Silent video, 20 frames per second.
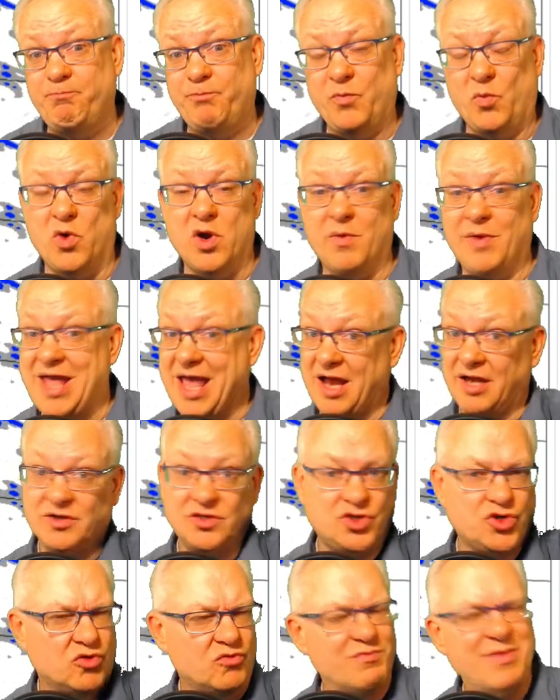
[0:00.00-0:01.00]
where we had
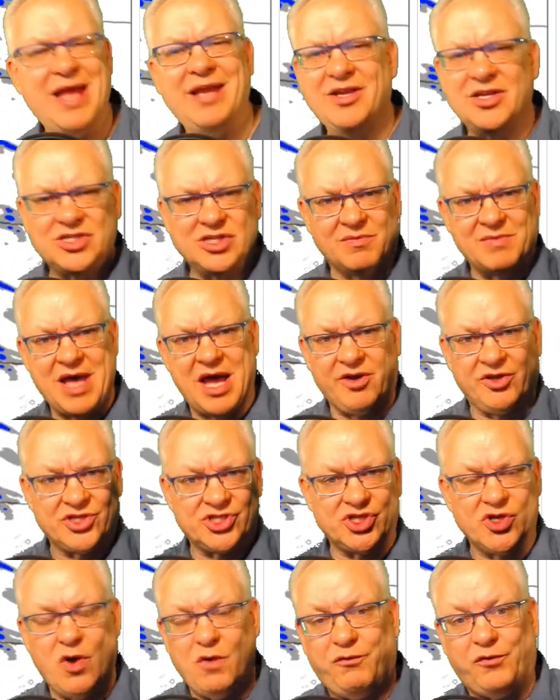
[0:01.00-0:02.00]
tremendous amount of
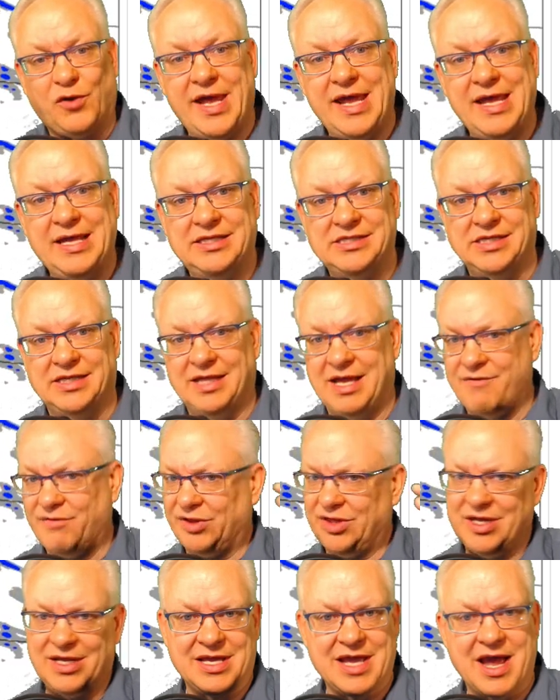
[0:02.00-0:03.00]
snowflakes and
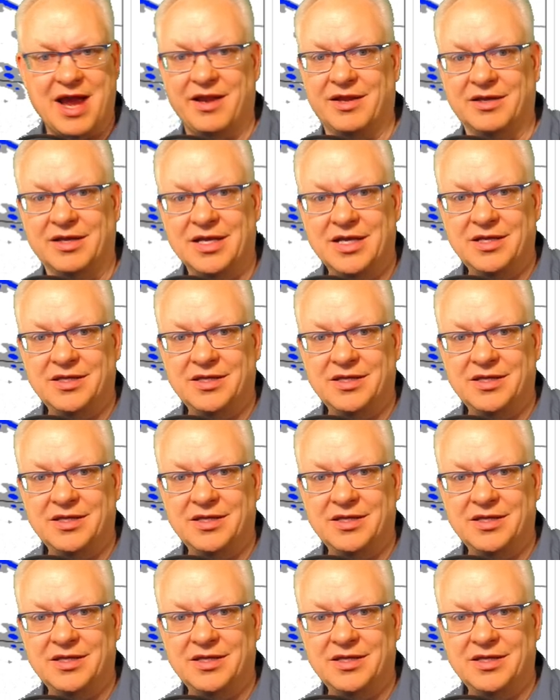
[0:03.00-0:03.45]
everything kind of